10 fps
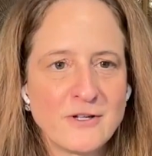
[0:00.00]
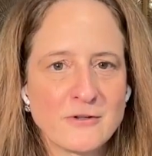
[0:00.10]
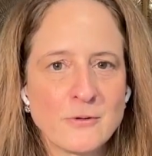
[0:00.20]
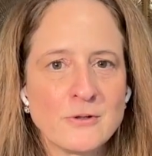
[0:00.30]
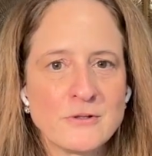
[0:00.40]
their
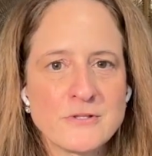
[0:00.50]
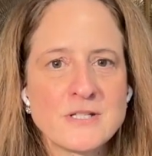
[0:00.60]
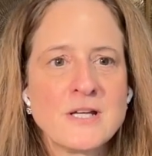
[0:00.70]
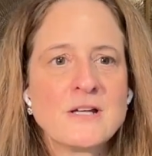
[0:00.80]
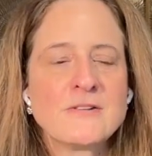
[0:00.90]
goals
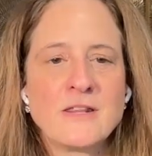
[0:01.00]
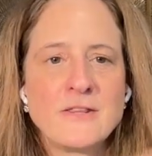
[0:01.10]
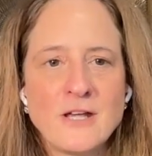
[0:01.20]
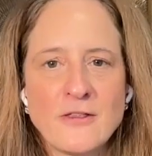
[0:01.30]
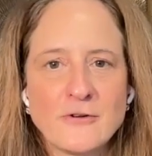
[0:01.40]
than
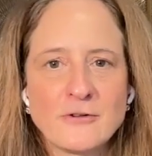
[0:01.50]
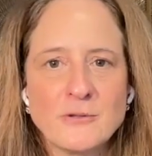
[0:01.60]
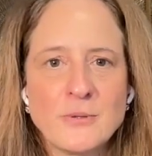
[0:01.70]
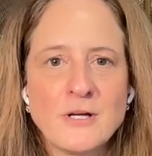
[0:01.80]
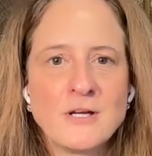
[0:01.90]
the other
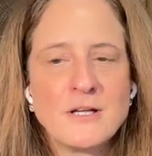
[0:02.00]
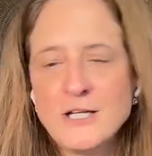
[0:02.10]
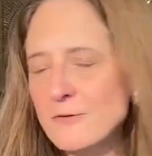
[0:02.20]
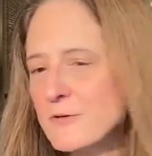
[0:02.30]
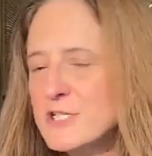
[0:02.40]
group,
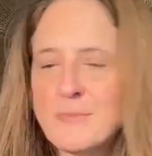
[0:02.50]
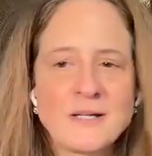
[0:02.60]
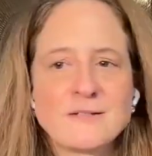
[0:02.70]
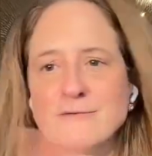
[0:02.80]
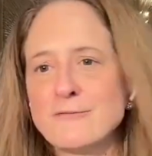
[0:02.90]

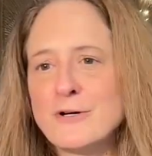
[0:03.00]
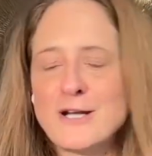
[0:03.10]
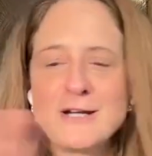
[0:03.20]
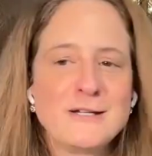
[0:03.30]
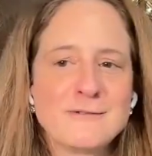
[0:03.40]
irrespective of what
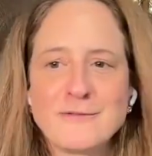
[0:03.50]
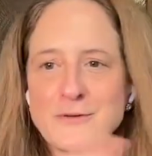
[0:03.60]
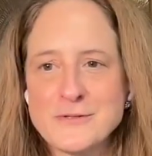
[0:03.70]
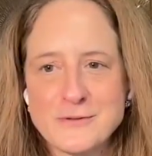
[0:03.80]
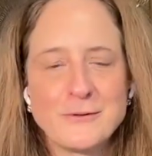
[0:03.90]
any of
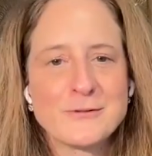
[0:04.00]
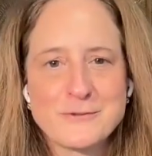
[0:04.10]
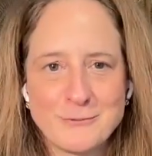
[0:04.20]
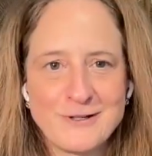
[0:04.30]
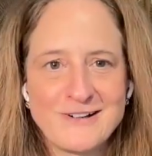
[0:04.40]
those goals
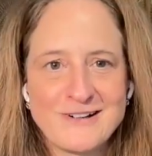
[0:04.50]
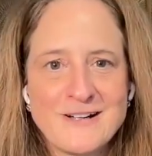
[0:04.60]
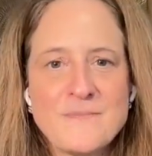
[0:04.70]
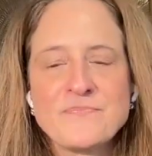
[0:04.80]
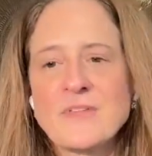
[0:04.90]
were.
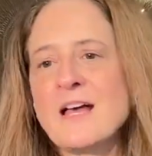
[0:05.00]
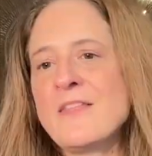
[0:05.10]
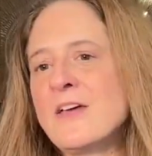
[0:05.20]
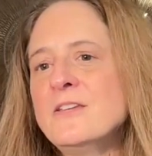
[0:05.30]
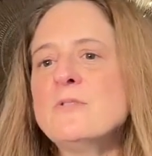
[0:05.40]
And
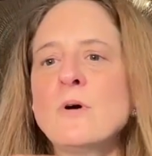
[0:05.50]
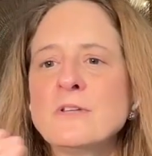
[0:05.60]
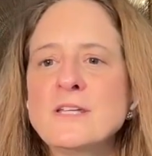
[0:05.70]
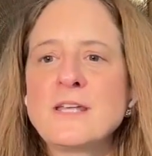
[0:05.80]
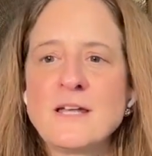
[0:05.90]
then you
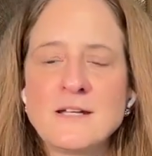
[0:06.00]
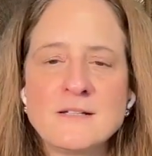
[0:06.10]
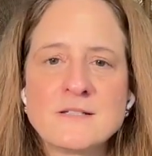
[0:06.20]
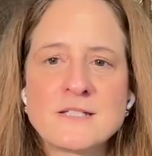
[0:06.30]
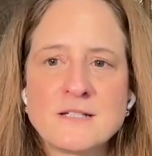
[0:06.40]
only get
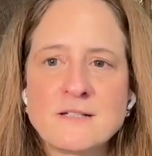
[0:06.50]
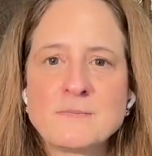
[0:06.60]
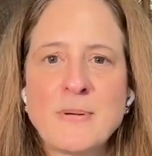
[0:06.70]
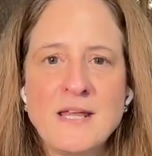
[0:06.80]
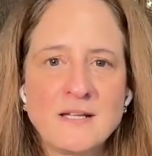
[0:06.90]
into
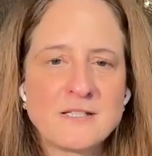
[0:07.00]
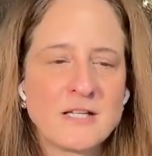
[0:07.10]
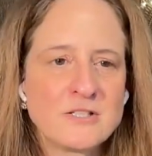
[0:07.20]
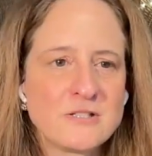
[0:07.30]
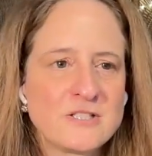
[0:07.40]
paying
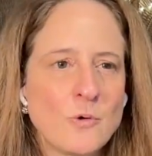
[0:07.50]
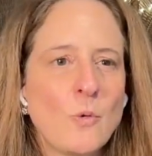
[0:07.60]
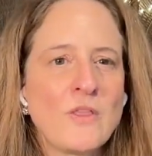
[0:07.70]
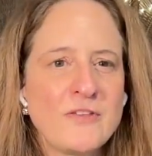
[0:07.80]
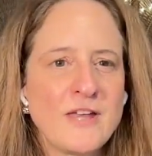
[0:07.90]
attention to
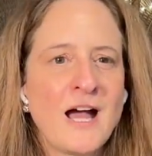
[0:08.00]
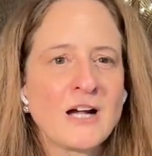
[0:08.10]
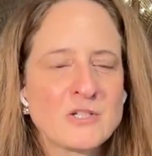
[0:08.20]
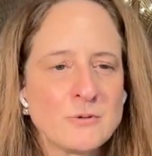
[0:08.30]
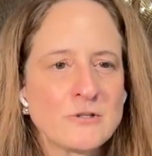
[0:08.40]
what the
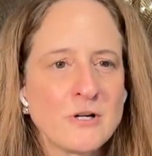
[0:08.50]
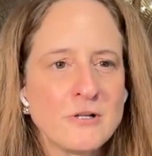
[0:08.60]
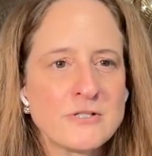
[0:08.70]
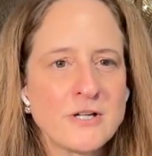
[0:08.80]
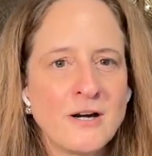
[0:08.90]
actual
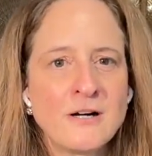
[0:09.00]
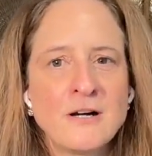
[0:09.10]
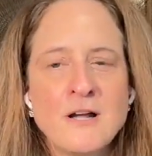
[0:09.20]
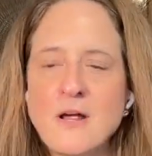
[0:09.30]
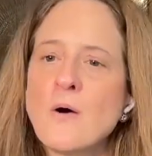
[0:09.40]
goals are
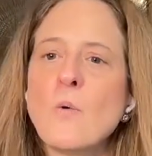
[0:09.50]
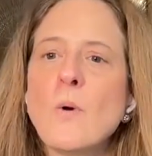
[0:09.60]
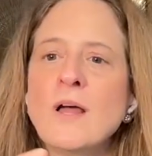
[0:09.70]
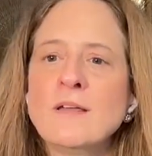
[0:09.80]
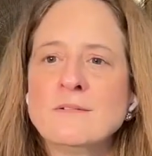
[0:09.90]

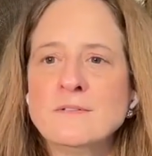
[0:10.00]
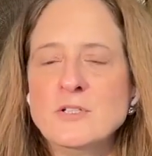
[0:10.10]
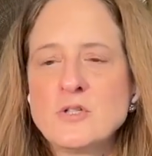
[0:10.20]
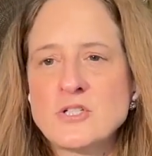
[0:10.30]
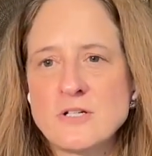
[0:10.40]
when
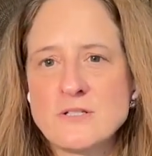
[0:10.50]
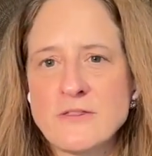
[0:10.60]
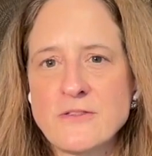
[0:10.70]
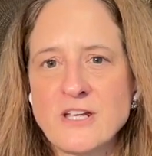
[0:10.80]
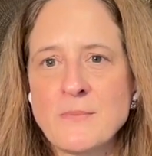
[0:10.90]
you start to
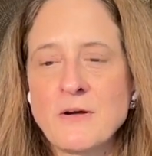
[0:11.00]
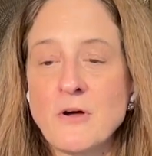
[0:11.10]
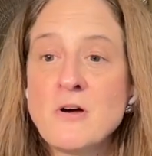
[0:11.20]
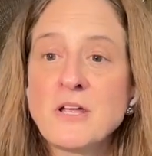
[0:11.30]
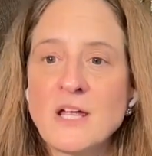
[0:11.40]
think about,
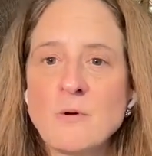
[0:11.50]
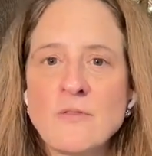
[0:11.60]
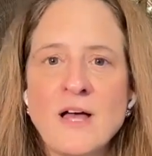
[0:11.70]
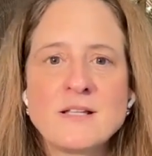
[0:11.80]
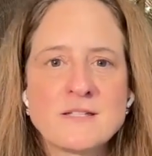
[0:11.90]
okay, well,
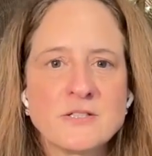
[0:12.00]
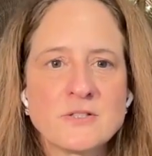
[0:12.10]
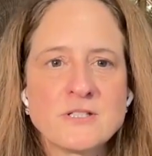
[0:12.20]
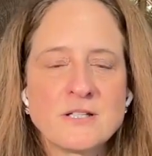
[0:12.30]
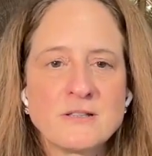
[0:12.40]
that's
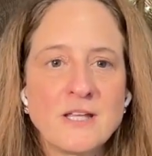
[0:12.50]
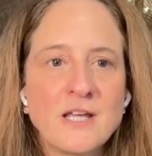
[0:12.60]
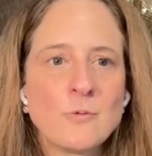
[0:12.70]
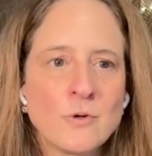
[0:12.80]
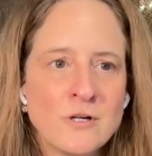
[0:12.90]
interesting. They
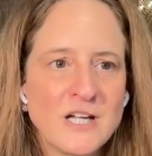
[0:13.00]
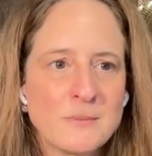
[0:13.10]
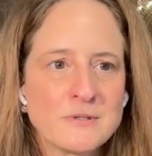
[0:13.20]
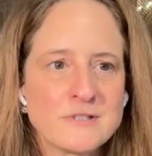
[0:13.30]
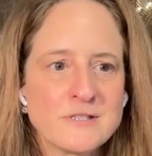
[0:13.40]
were
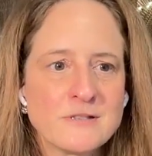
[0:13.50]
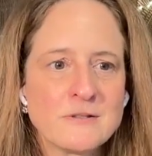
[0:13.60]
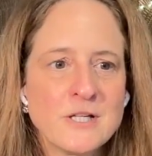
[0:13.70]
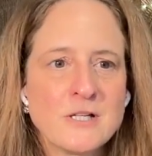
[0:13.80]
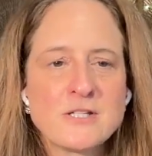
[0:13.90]
able to.
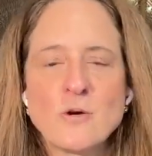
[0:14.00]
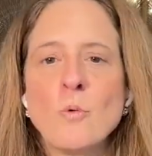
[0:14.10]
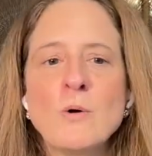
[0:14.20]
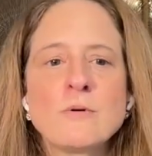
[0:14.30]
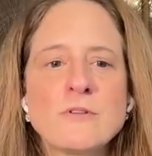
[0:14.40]
So
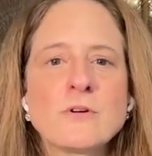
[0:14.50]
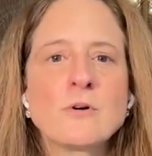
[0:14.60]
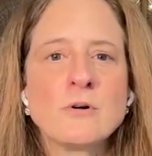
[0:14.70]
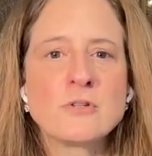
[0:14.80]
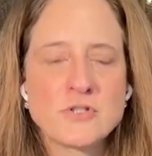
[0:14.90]
what were the
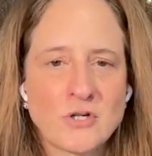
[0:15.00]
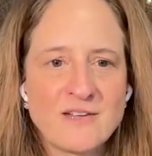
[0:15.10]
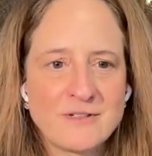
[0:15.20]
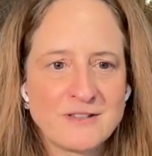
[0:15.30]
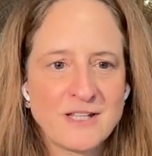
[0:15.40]
goals
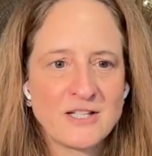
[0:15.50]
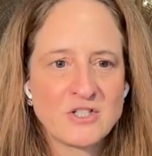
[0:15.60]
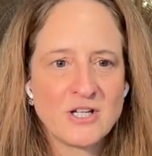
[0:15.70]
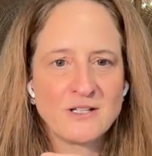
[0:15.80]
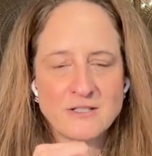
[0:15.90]
driving that
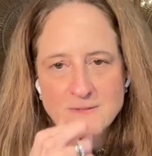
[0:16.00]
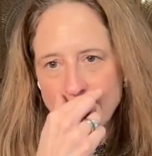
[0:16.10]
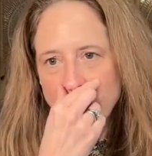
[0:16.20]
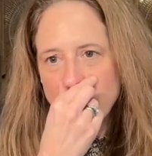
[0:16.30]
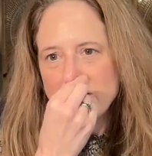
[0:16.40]
change?
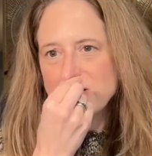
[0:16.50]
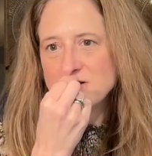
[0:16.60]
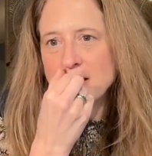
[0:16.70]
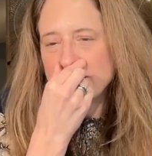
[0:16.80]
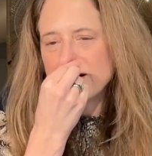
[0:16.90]
And then you get